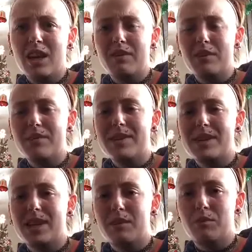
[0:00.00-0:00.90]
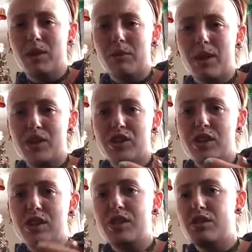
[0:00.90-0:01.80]
if anybody's got any more
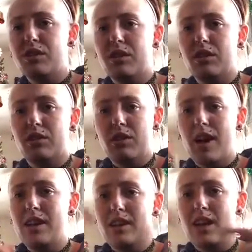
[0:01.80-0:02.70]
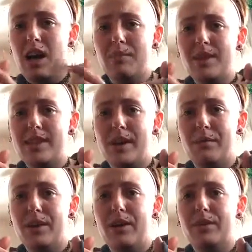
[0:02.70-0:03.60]
questions, you can go ahead and comment down
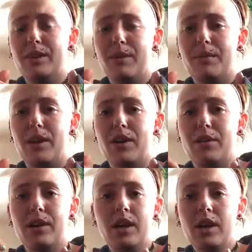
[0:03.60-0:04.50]
below and let me know